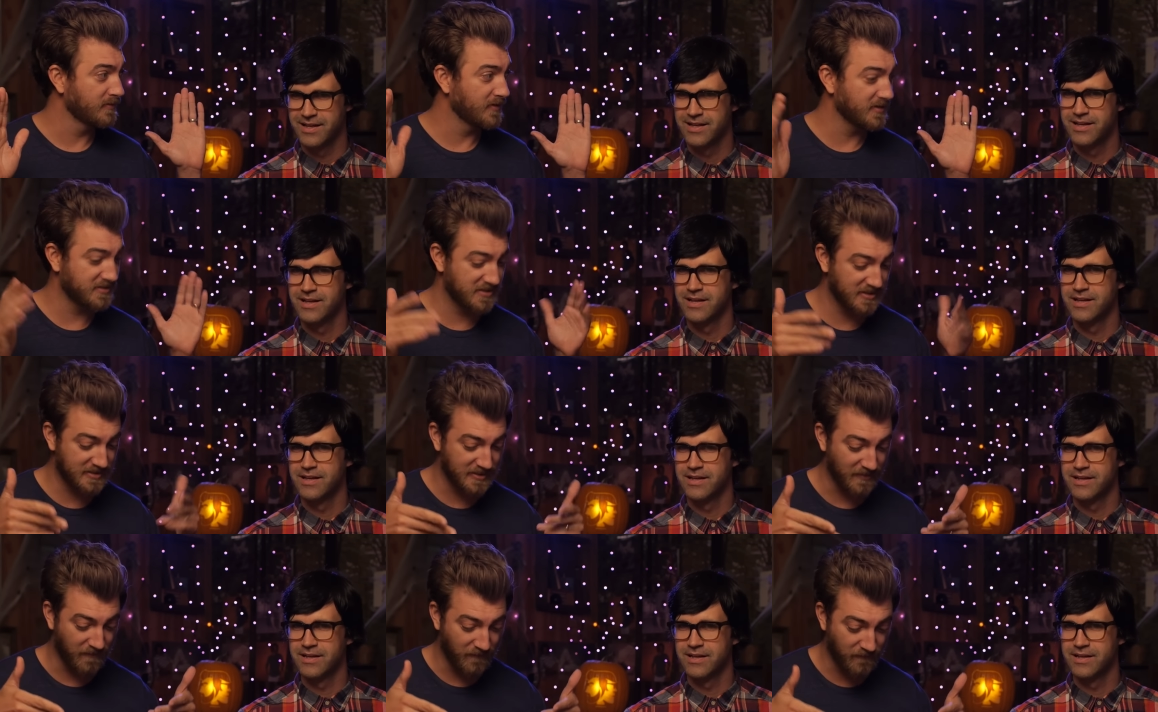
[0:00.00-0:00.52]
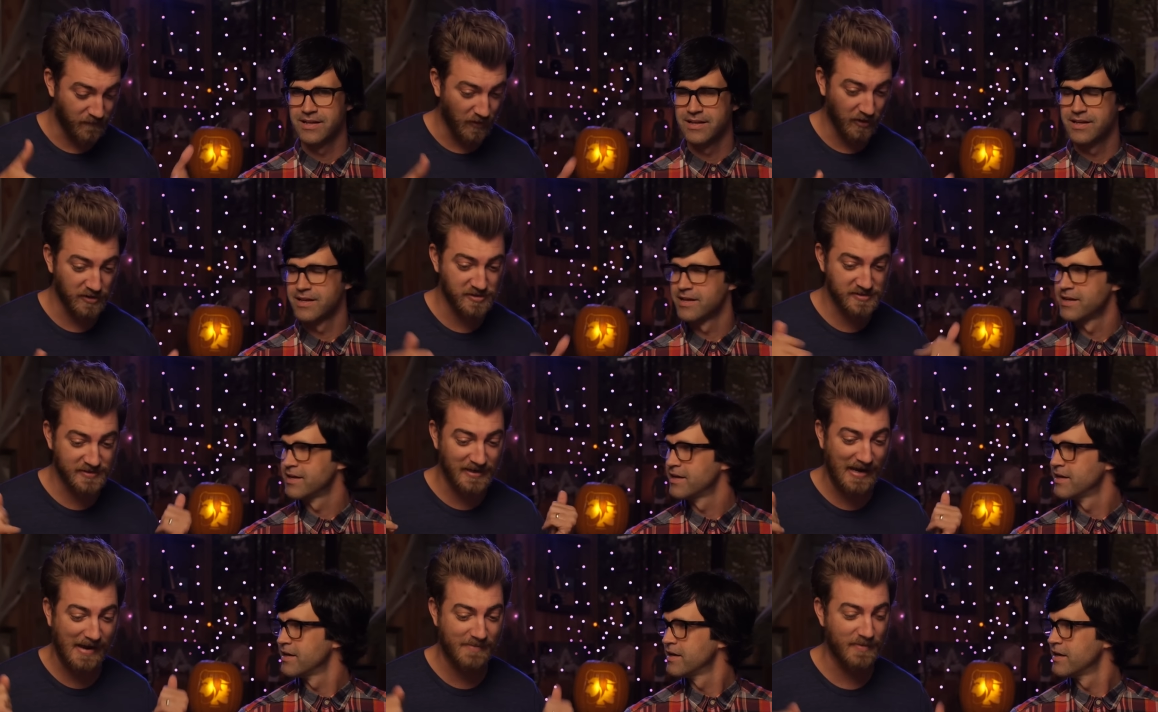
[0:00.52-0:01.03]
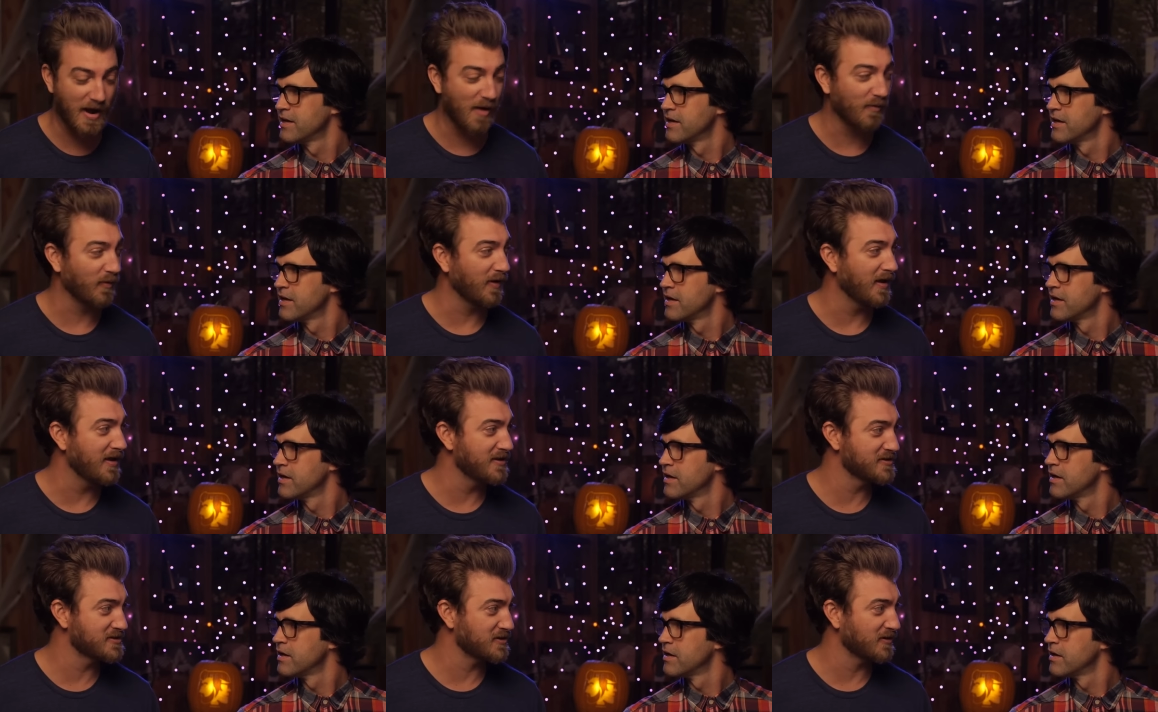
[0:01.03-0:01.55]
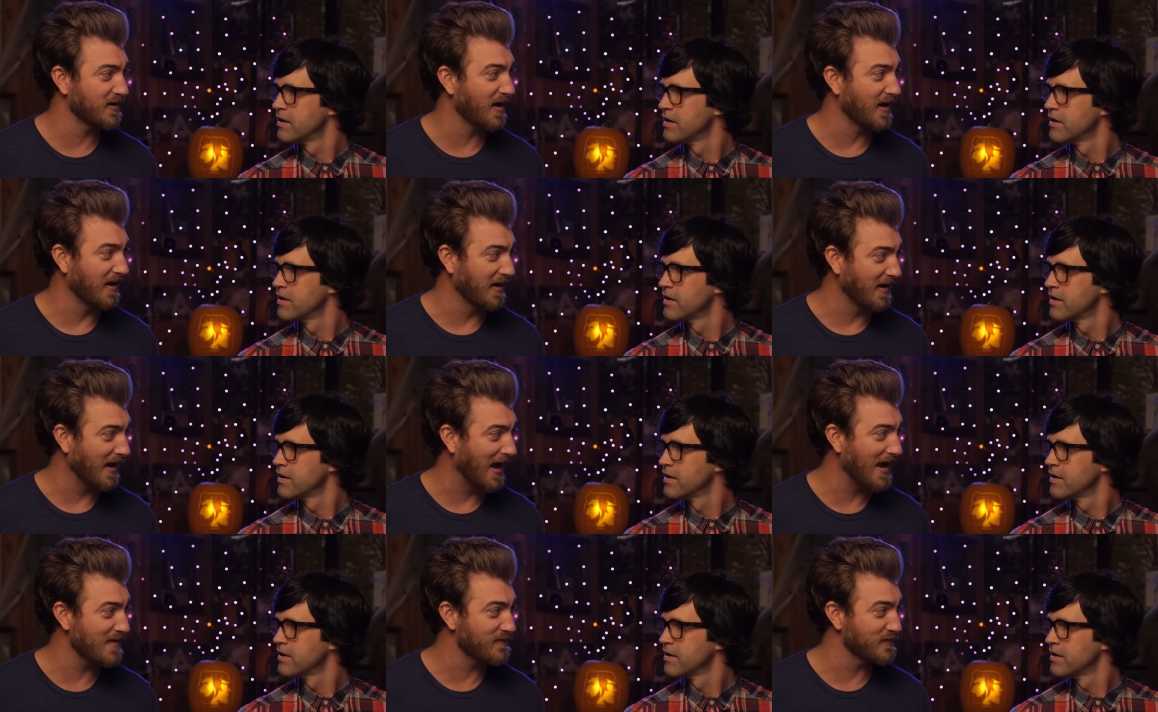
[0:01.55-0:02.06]
Speaker 1: This is the first time I will insert a
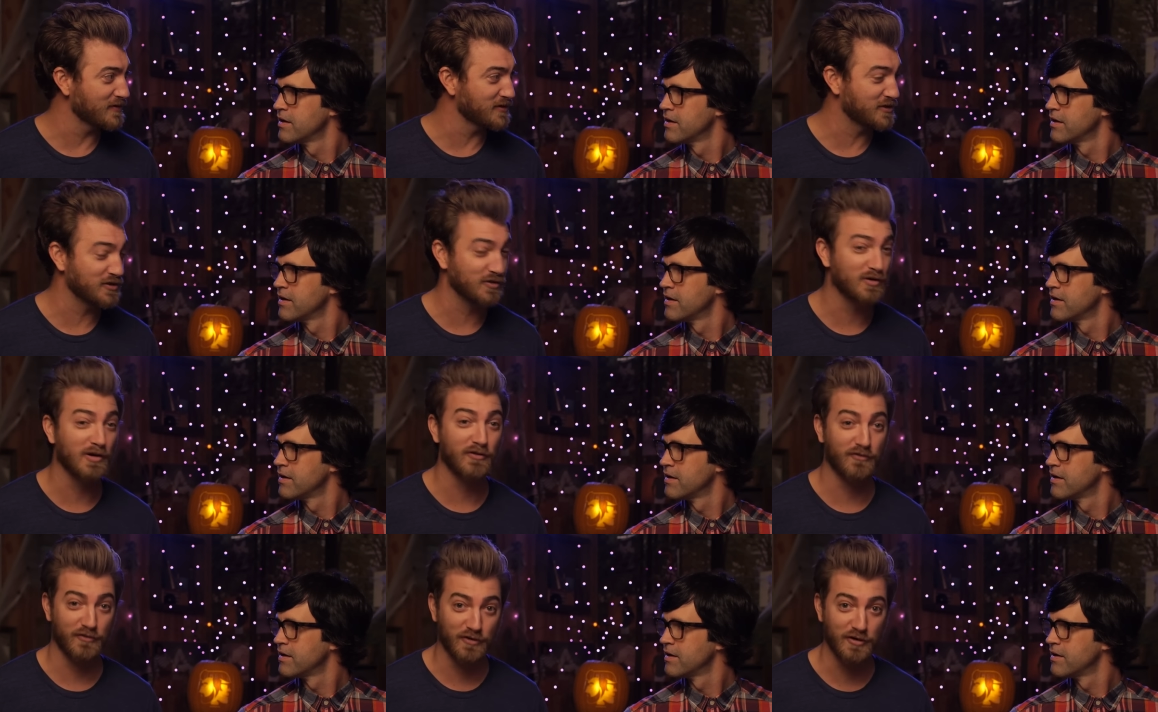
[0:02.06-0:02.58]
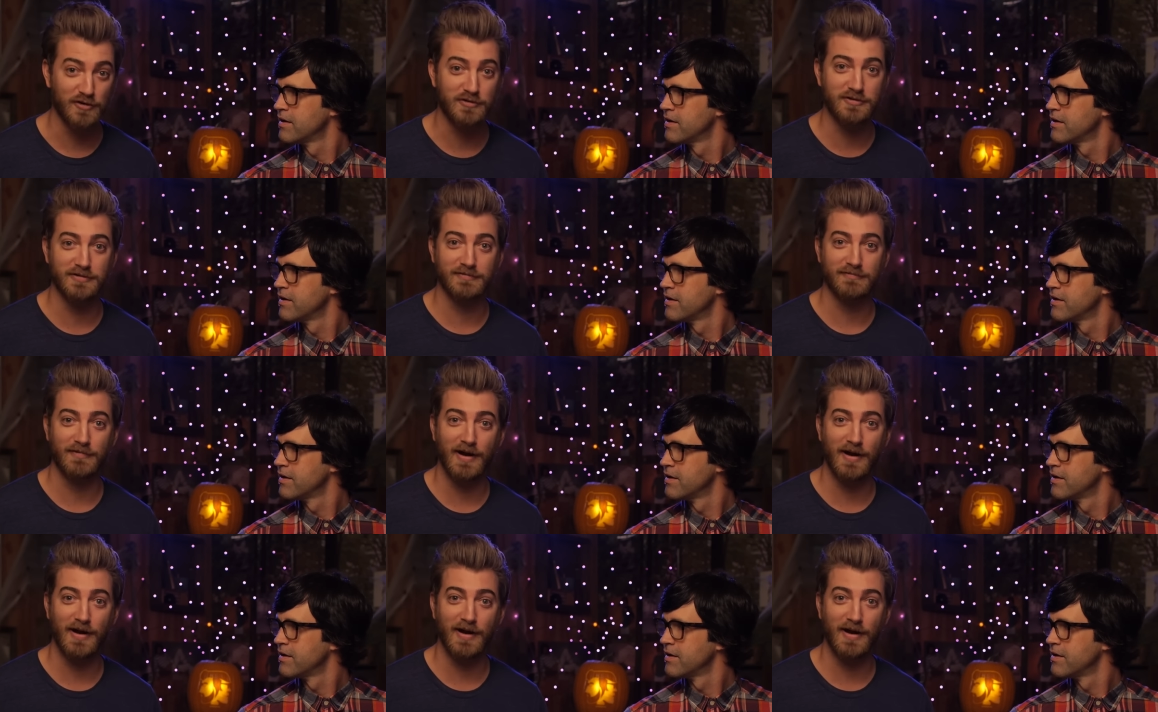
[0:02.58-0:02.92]
knife into a fruit,